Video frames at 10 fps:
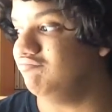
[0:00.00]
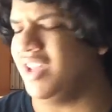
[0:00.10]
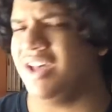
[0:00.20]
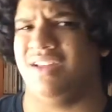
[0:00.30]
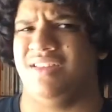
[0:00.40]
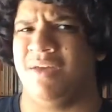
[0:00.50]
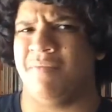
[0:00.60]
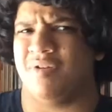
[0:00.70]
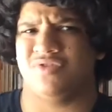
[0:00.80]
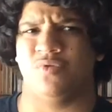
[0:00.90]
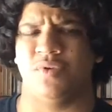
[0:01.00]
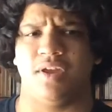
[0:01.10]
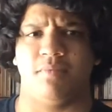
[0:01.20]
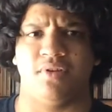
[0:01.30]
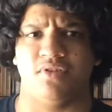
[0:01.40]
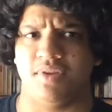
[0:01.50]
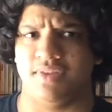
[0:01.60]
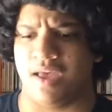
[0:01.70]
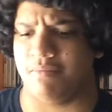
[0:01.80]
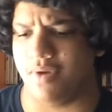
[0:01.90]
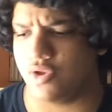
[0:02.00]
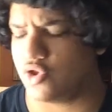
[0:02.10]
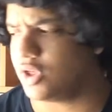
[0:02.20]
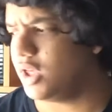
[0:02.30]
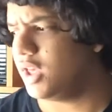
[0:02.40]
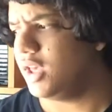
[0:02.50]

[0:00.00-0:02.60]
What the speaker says: MMOs don't really appeal to me that much.